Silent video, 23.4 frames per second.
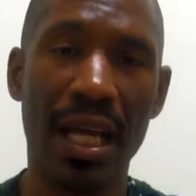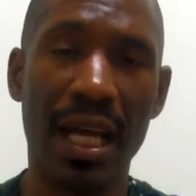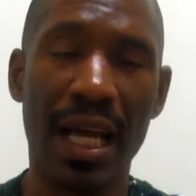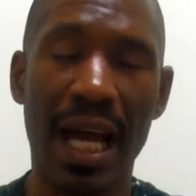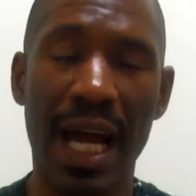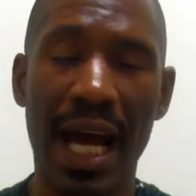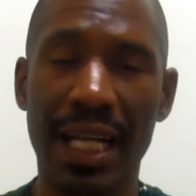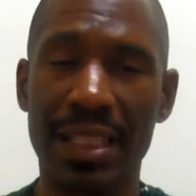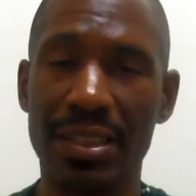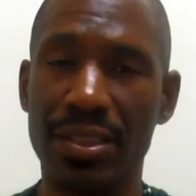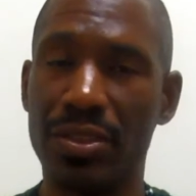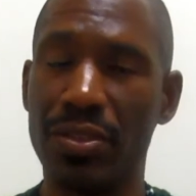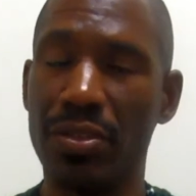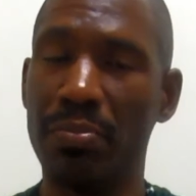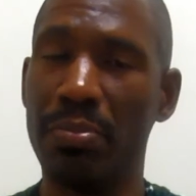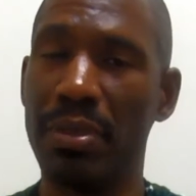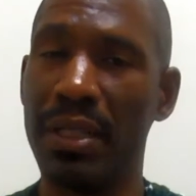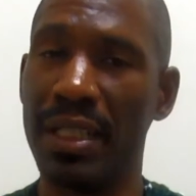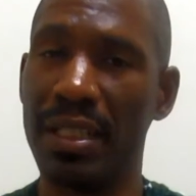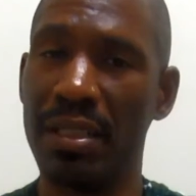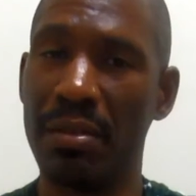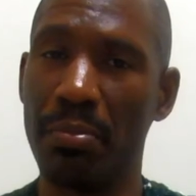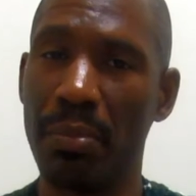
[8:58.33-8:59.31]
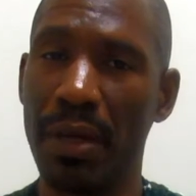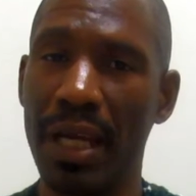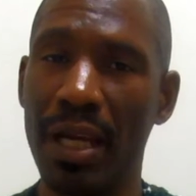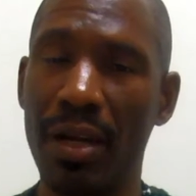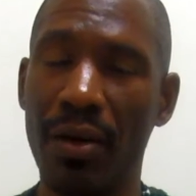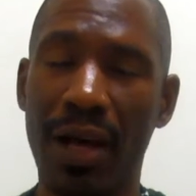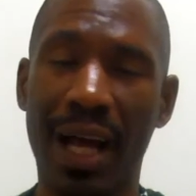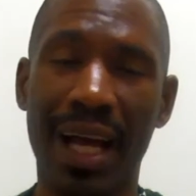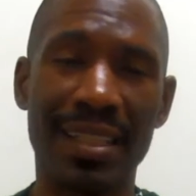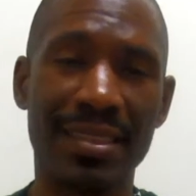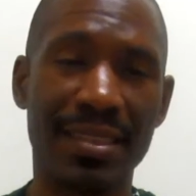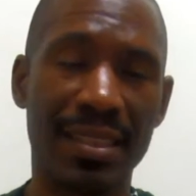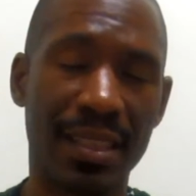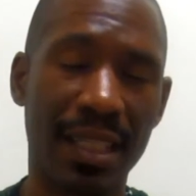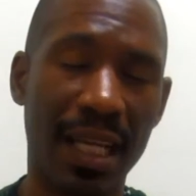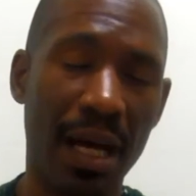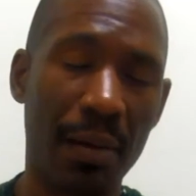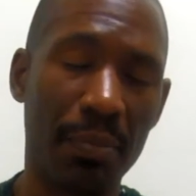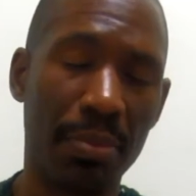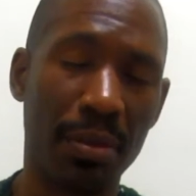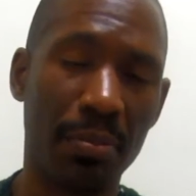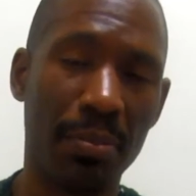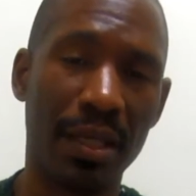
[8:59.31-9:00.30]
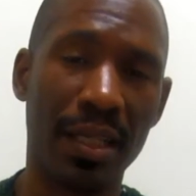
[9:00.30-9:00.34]
How does you being a male, how does it
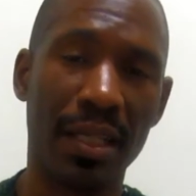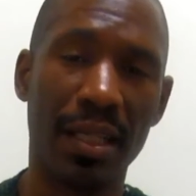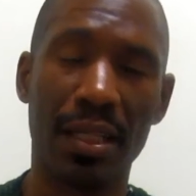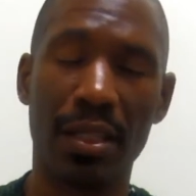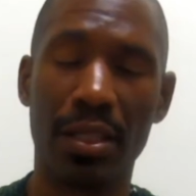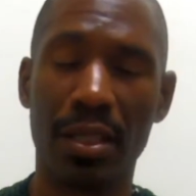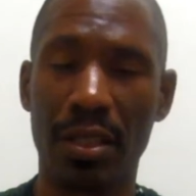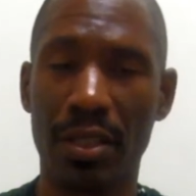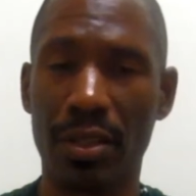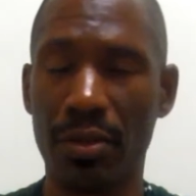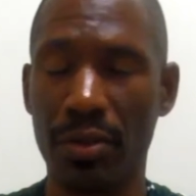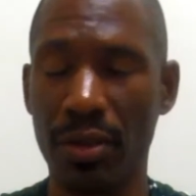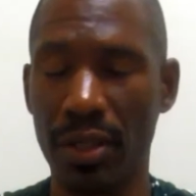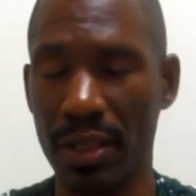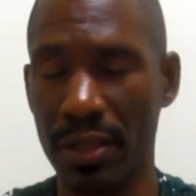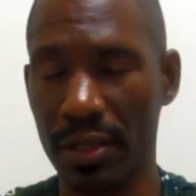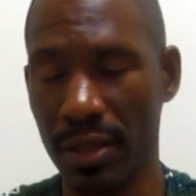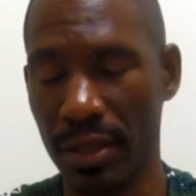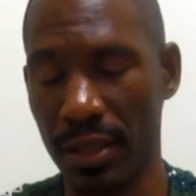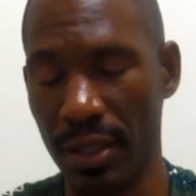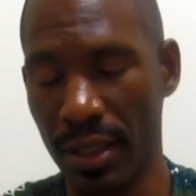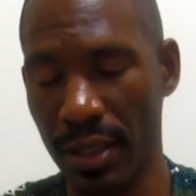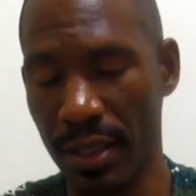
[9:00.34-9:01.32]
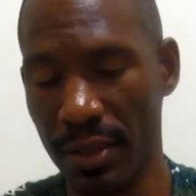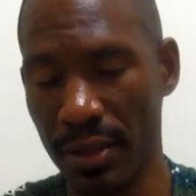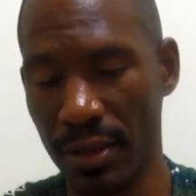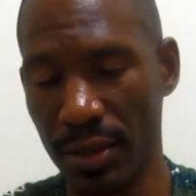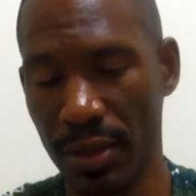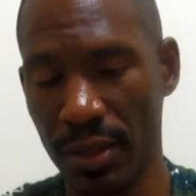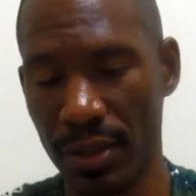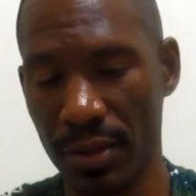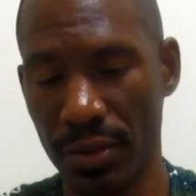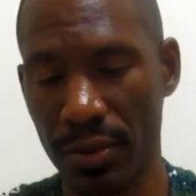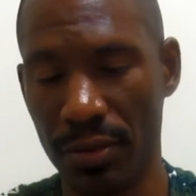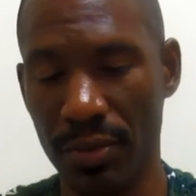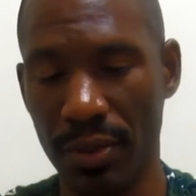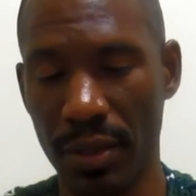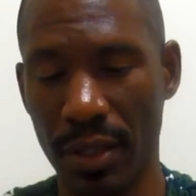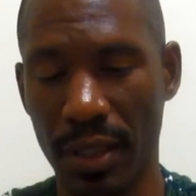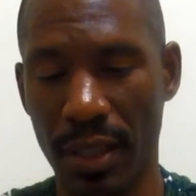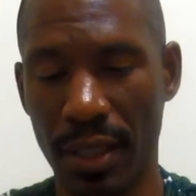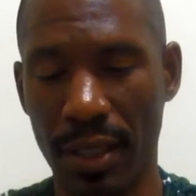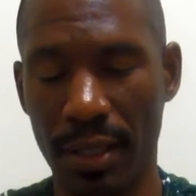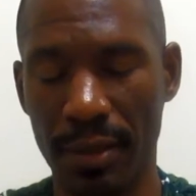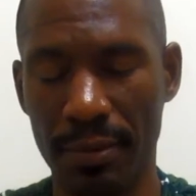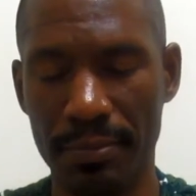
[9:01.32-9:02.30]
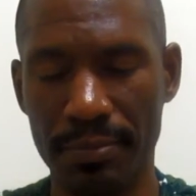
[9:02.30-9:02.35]
complement and
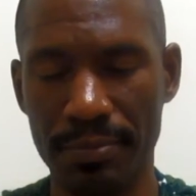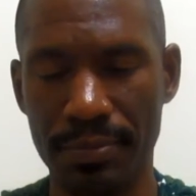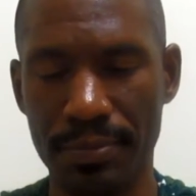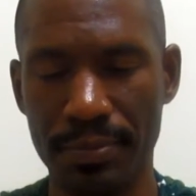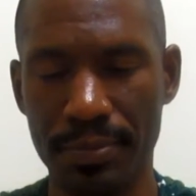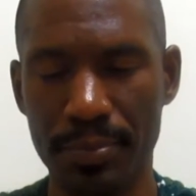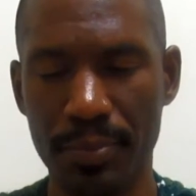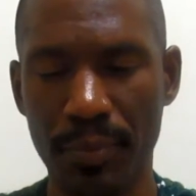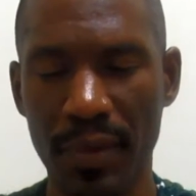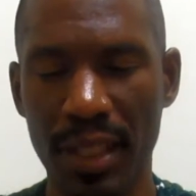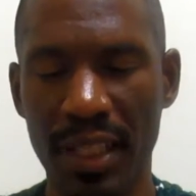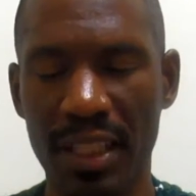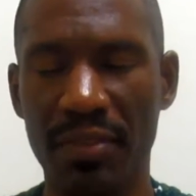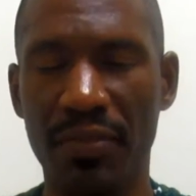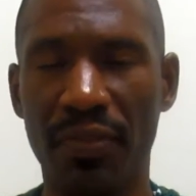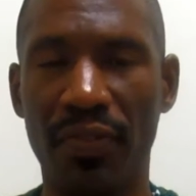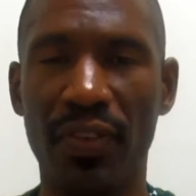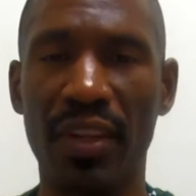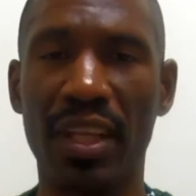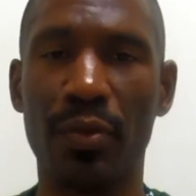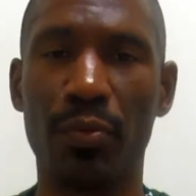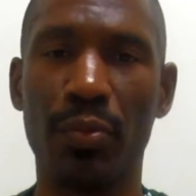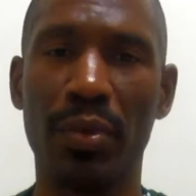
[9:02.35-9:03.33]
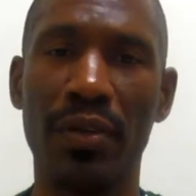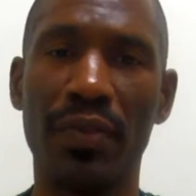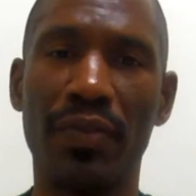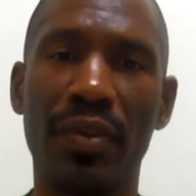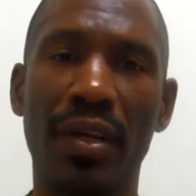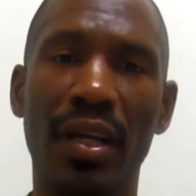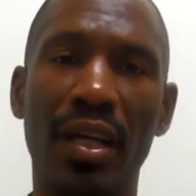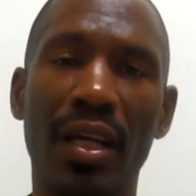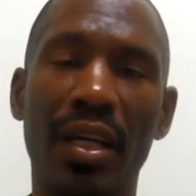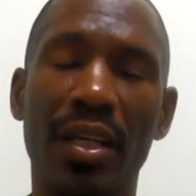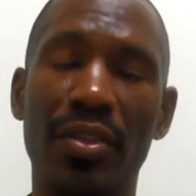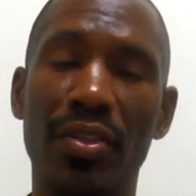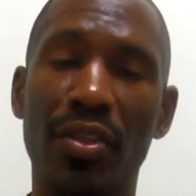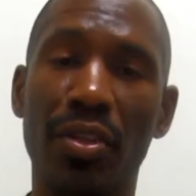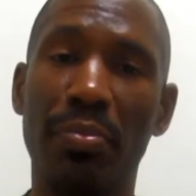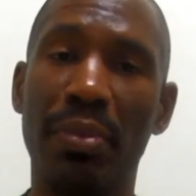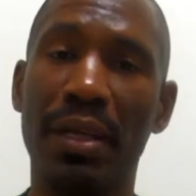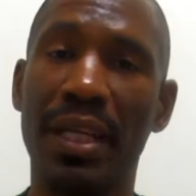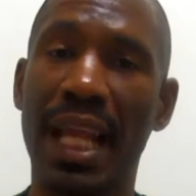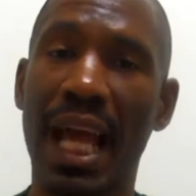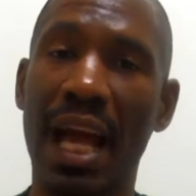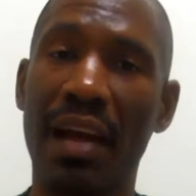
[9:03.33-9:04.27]
conflict with you being